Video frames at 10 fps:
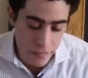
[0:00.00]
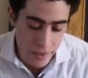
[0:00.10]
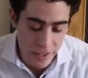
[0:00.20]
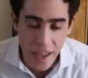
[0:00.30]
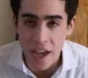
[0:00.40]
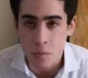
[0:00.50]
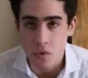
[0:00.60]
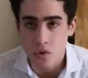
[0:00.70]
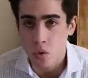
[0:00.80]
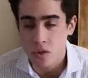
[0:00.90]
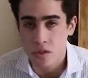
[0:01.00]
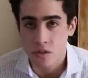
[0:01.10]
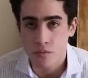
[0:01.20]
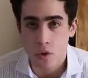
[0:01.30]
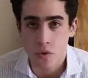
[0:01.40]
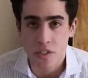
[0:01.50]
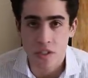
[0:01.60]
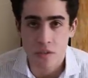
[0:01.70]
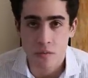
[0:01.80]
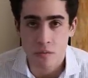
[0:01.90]
like animal sources of
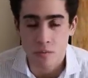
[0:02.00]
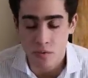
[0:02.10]
protein